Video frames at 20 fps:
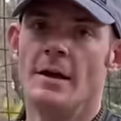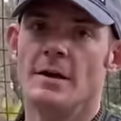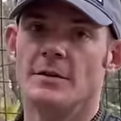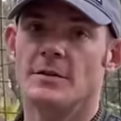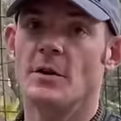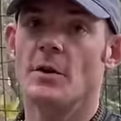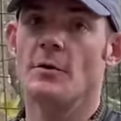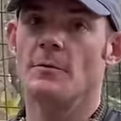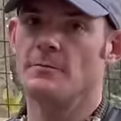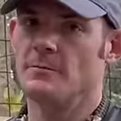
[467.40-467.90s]

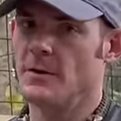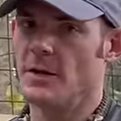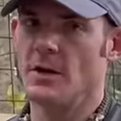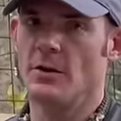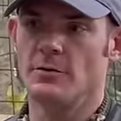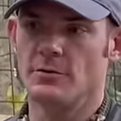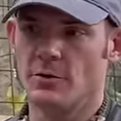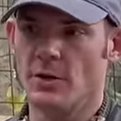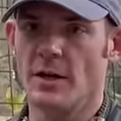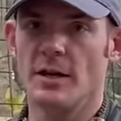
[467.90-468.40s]
So, you
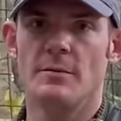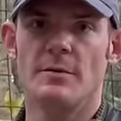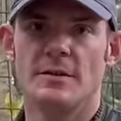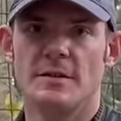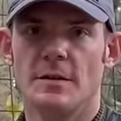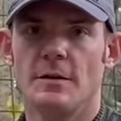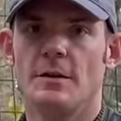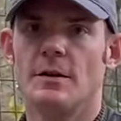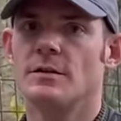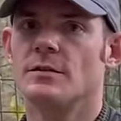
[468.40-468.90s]
know, trying to be
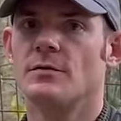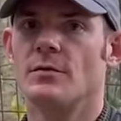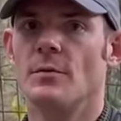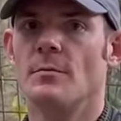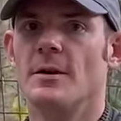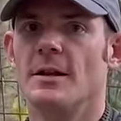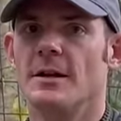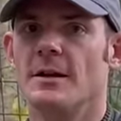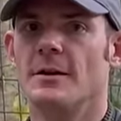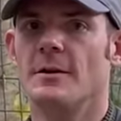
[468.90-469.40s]
serious for a
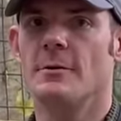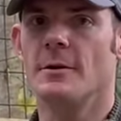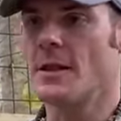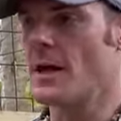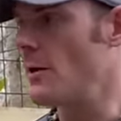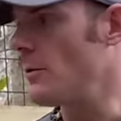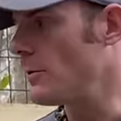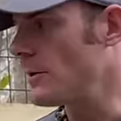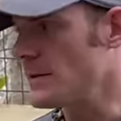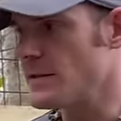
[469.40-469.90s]
minute here
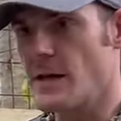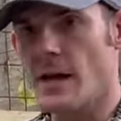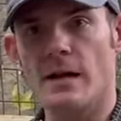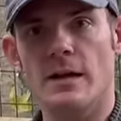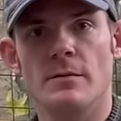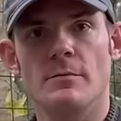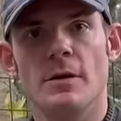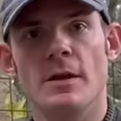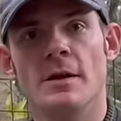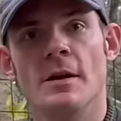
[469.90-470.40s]
without one
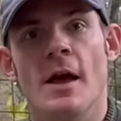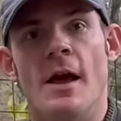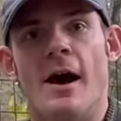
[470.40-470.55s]
attacking me.